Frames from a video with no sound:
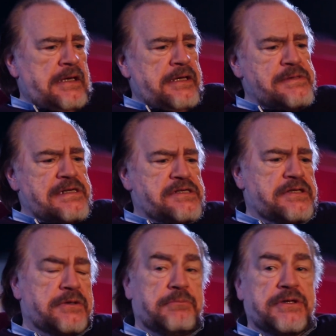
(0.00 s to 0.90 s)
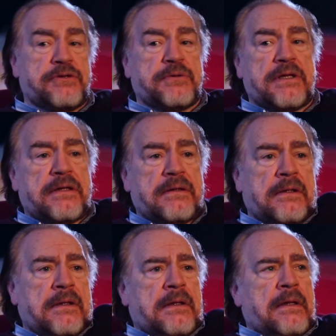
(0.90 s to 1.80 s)
And he was actually going to be doing,
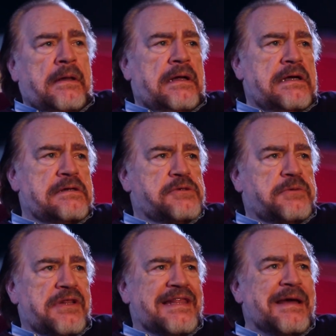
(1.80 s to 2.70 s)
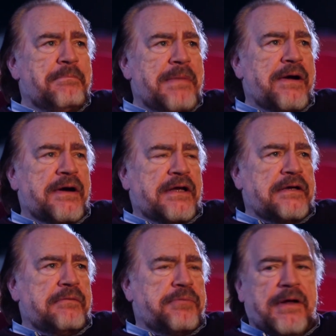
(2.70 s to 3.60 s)
as it were, the
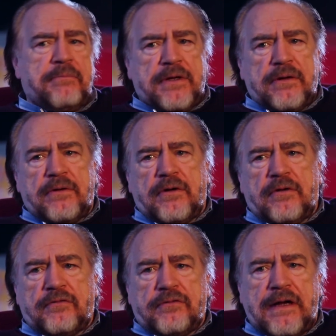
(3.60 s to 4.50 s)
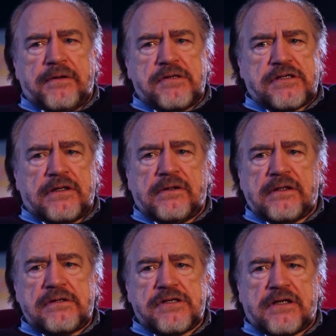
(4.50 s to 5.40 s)
American premiere of Rat in the Skull
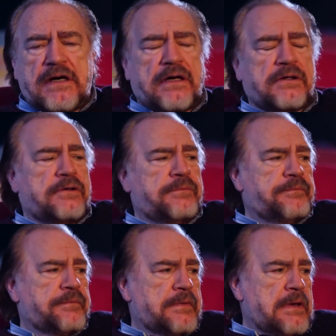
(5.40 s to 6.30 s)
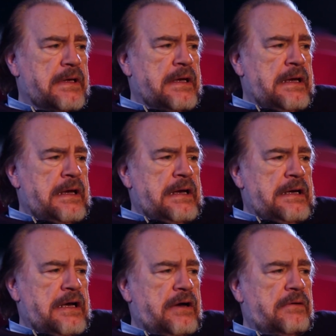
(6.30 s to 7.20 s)
in Chicago.
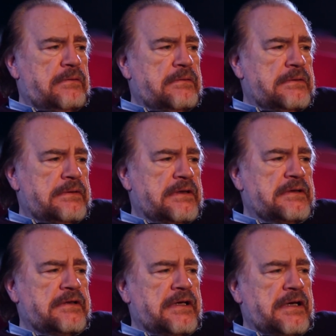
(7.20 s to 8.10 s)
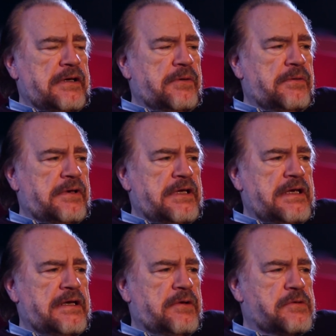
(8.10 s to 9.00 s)
Now, little did I know that
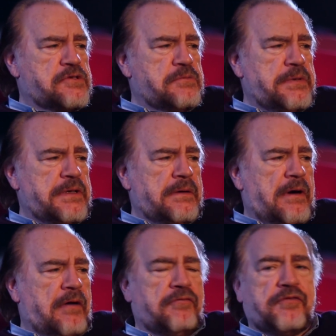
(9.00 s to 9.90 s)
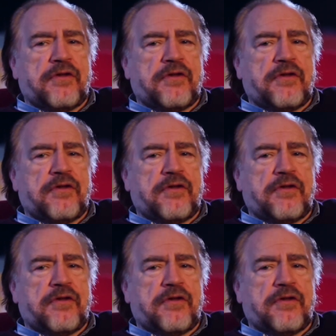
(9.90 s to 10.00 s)
he had also been up